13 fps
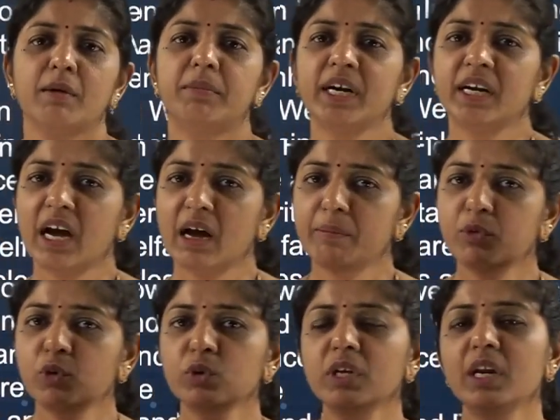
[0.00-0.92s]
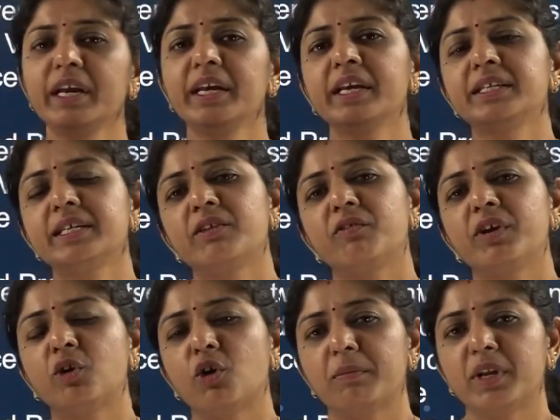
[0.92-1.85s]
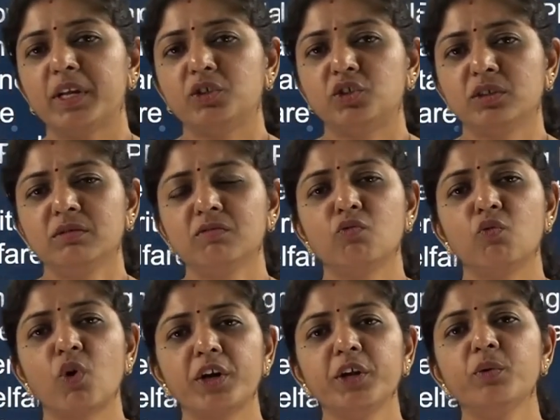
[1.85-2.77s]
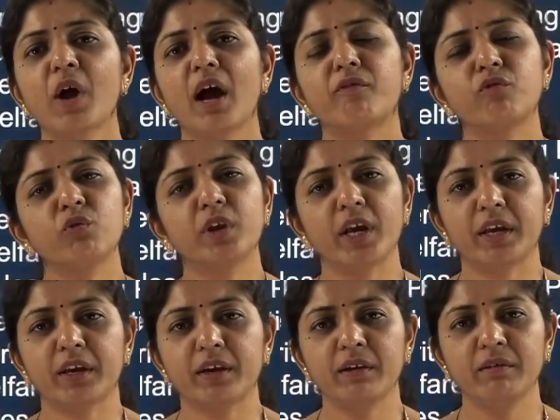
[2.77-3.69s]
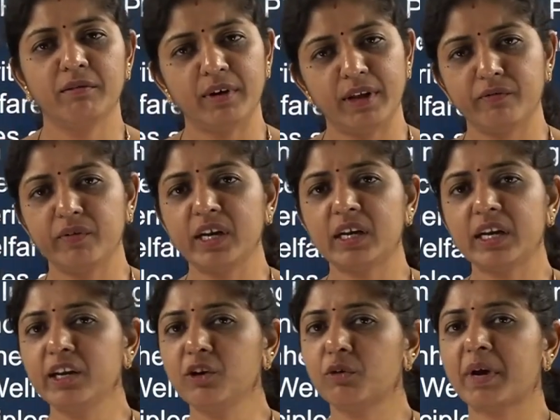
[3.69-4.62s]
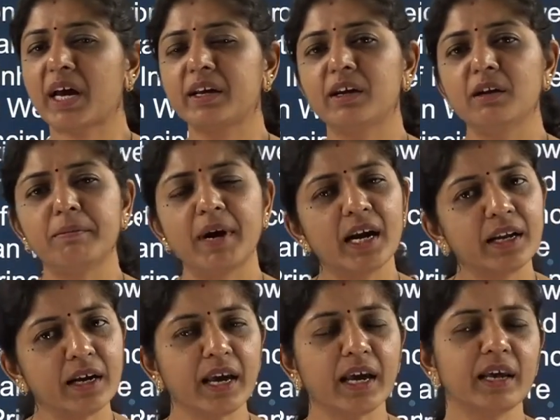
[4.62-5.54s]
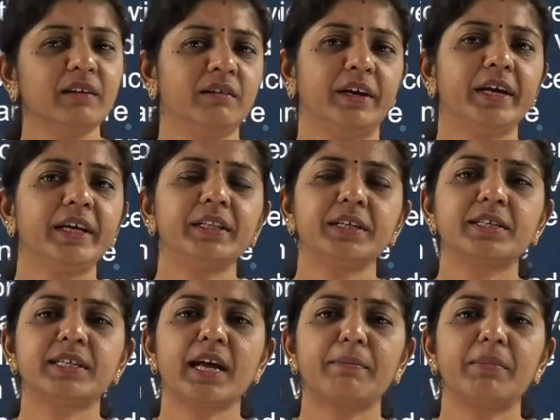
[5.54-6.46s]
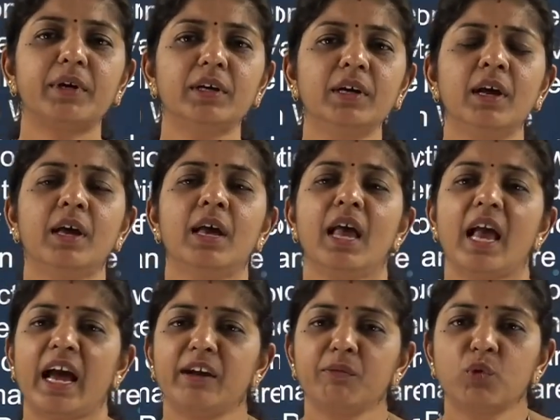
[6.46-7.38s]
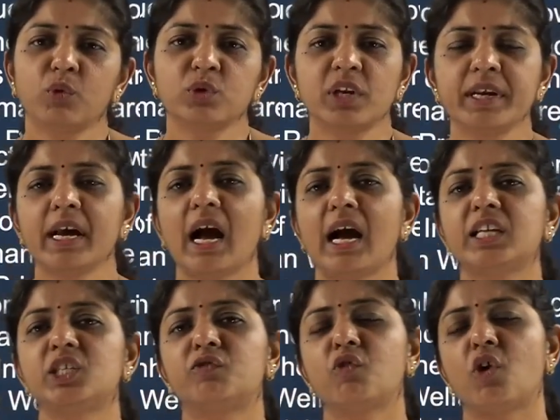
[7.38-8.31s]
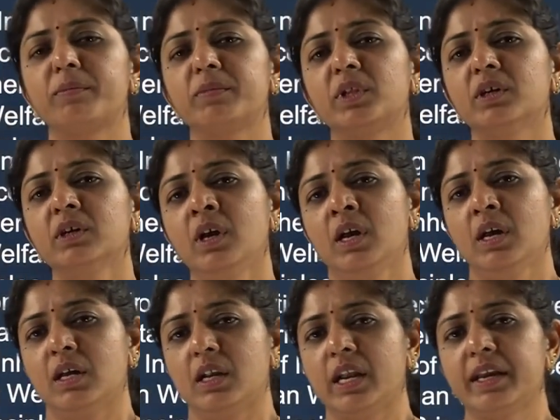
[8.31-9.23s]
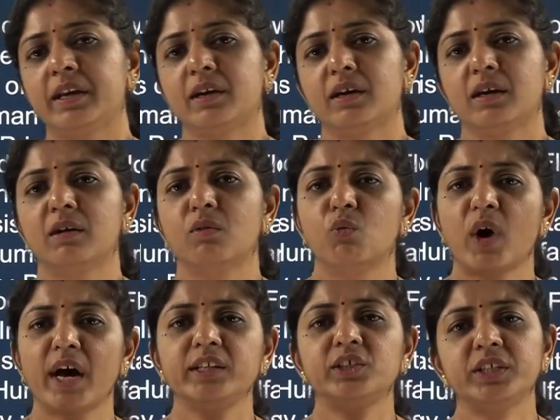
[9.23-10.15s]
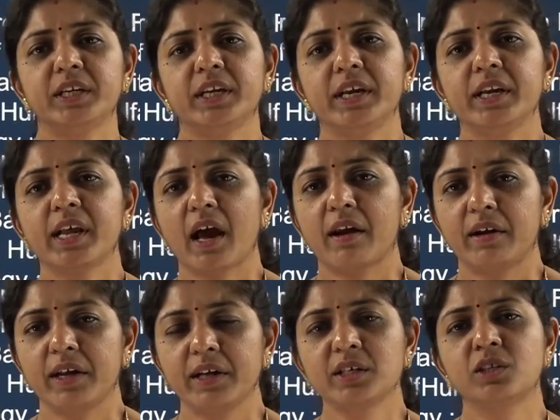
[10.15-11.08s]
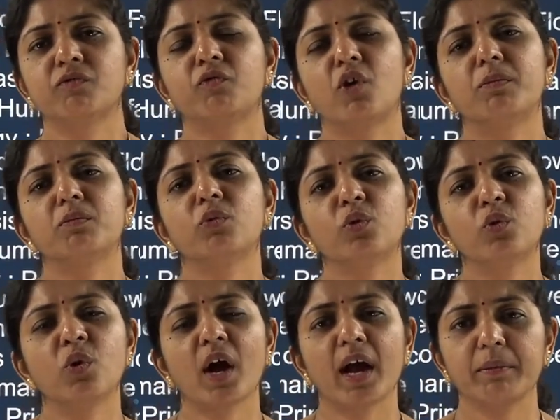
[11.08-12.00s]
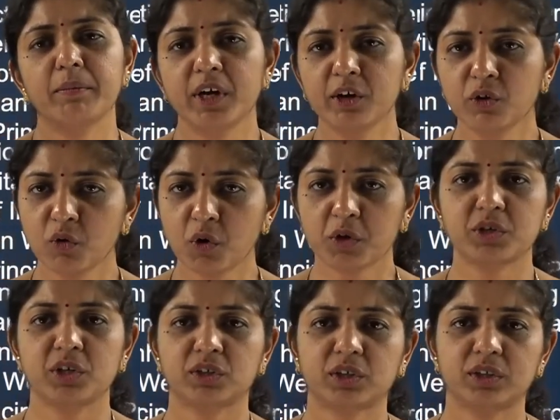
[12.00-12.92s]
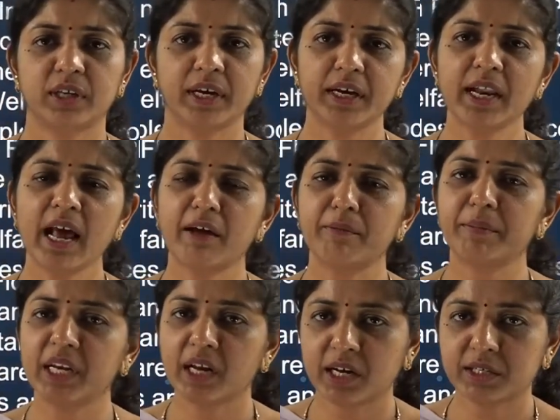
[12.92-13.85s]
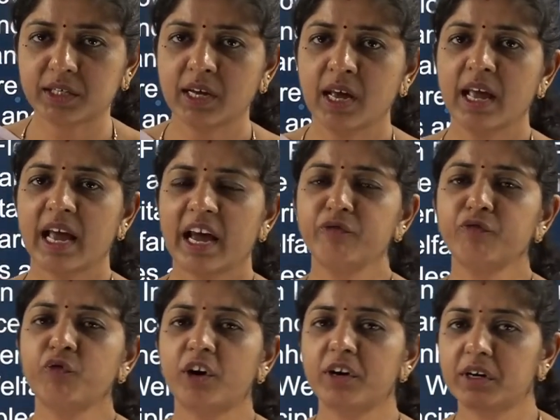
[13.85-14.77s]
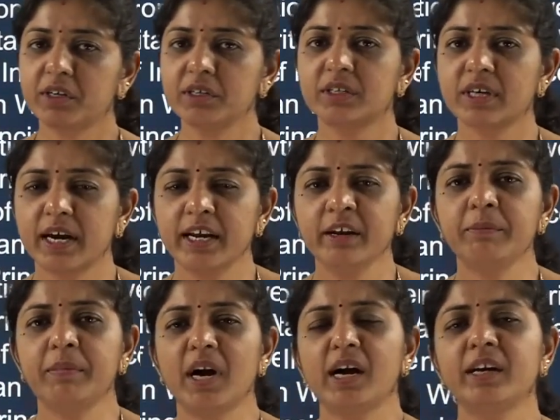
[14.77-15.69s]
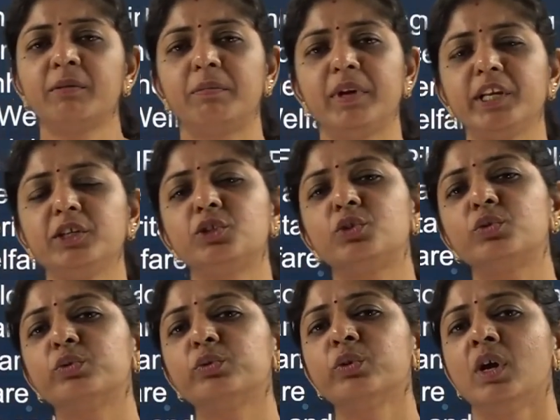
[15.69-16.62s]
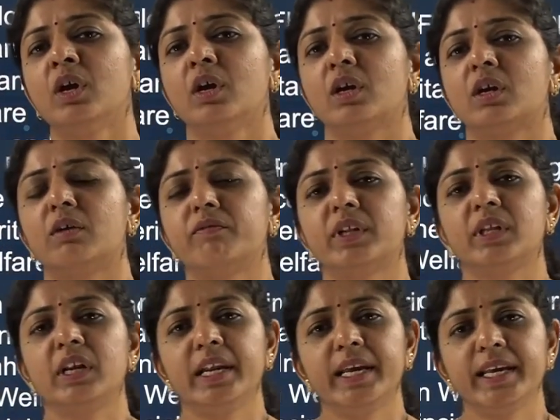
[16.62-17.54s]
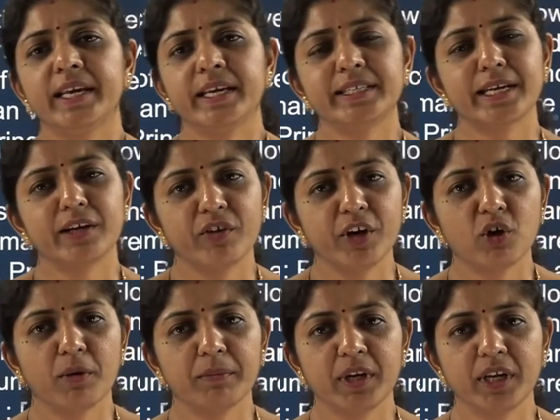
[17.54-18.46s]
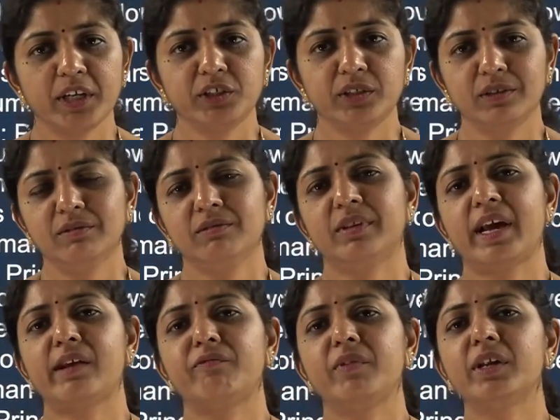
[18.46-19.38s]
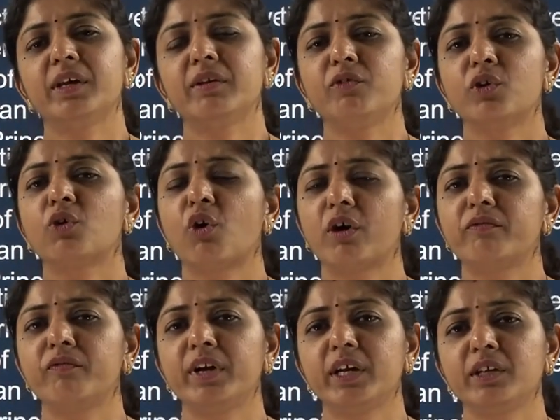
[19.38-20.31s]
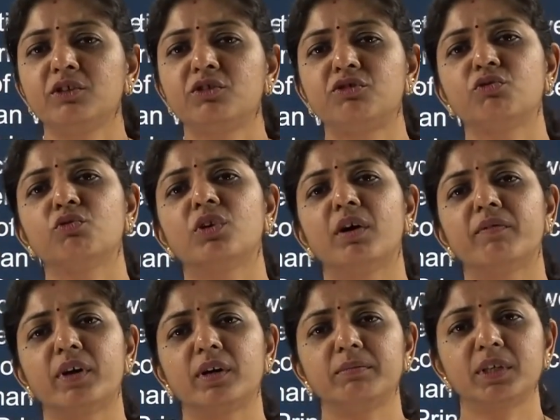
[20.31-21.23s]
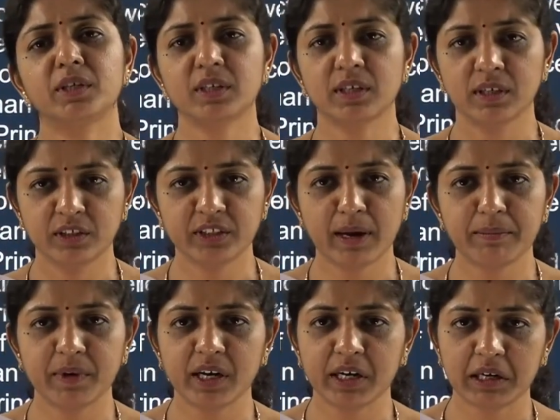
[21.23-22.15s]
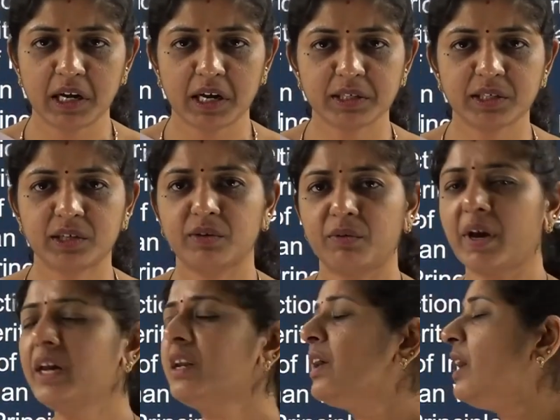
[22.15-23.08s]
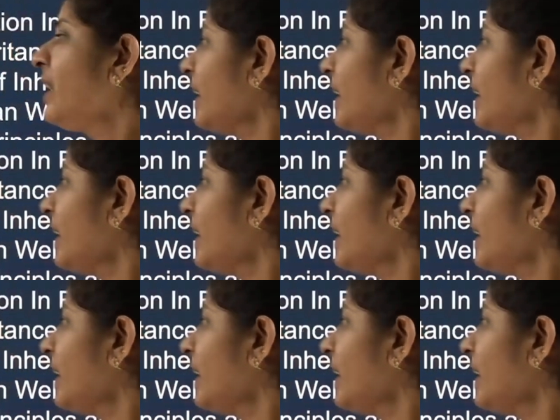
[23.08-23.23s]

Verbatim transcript: But up to the linkage and recombination, what you have to take care, definitely numerical part again in this chapter, and mostly asked from the like one gene inheritance from monohybrid crosses, it have been asked. And for understanding part, please do cover the linkage and recombination, that will give you confidence to cover up this chapter at last, right?